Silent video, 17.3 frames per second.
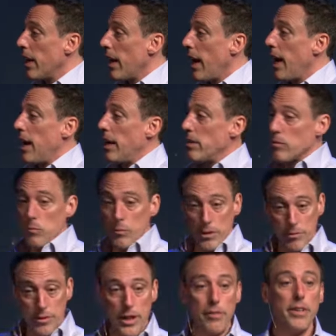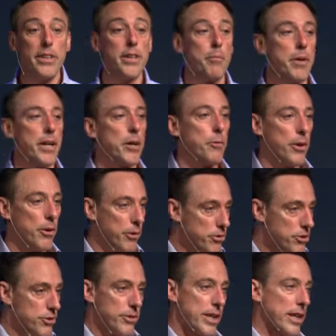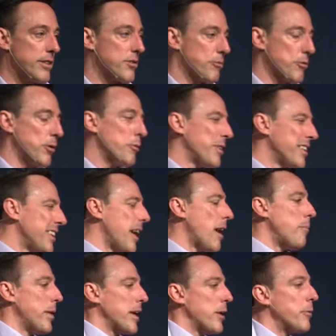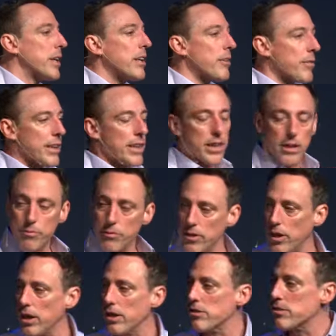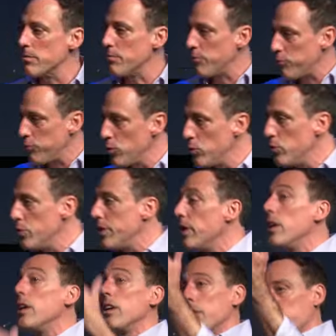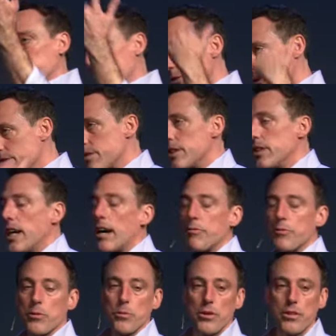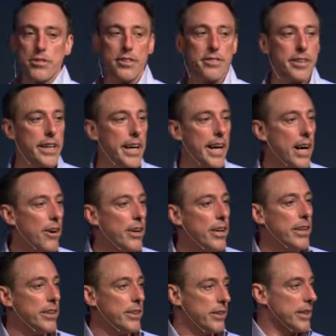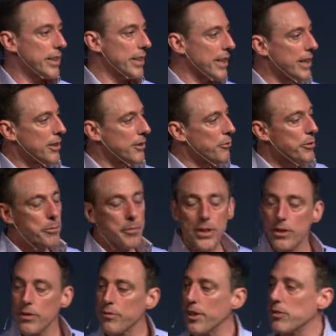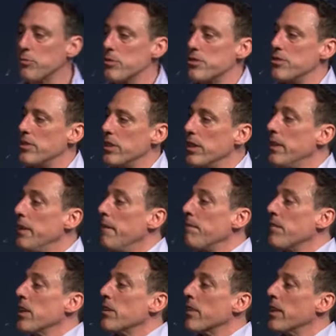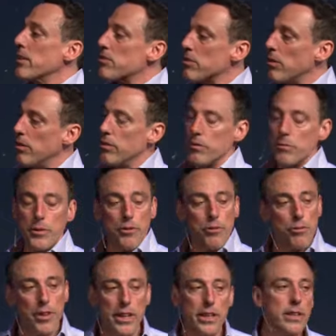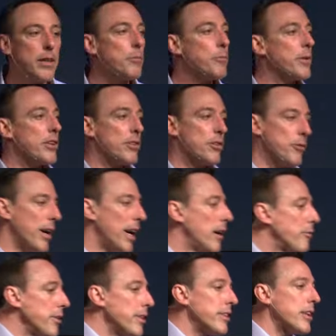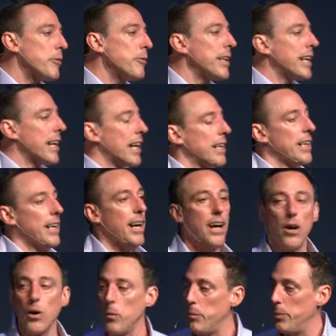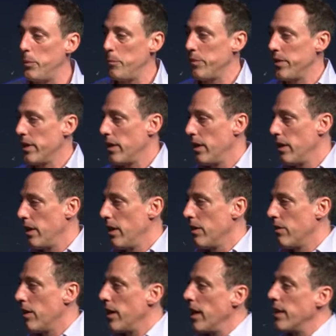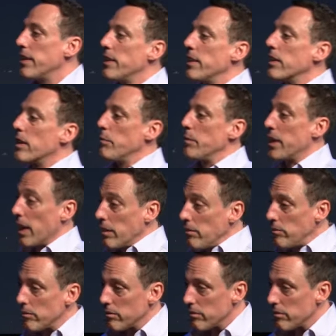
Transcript: And we've given them money. We always do that. It's a real, well, not money. We give like gift cards, some food. You'll see afterwards. I'll tell you how you can get a free meal if that's what you need. Right? So we feed them. We do everything we can to help. Right? And then they come again.